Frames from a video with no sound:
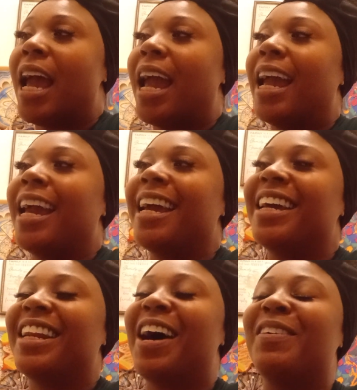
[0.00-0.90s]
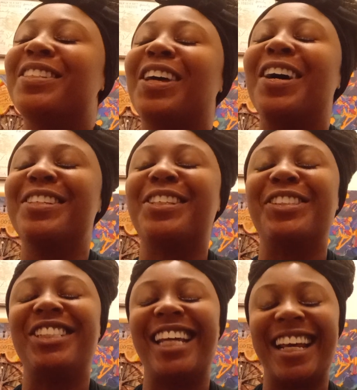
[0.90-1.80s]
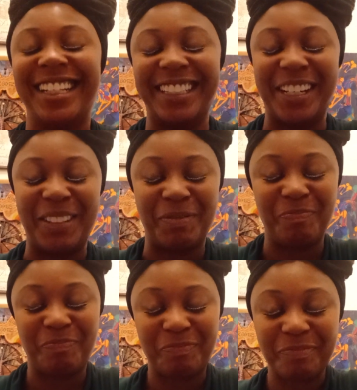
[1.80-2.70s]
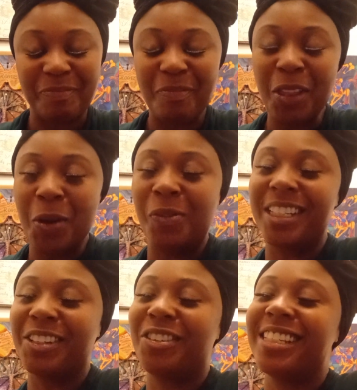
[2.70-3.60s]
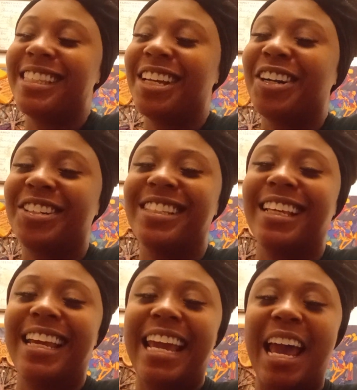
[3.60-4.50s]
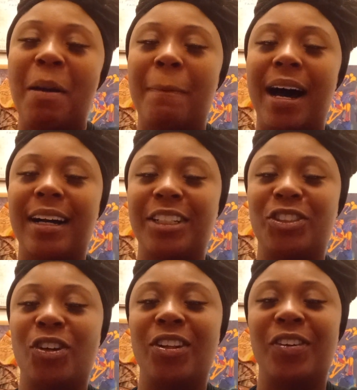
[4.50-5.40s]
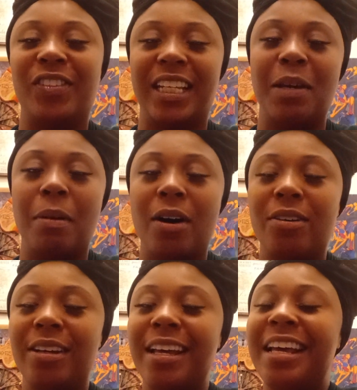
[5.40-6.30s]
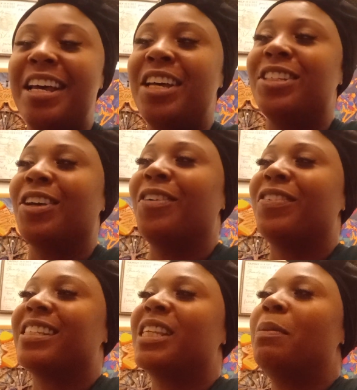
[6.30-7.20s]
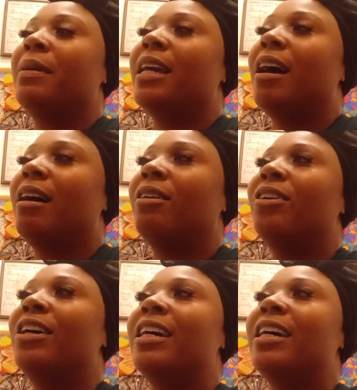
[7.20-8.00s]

And I was also channeling when Chris Tucker said he had mind control over Debo. So for some of y'all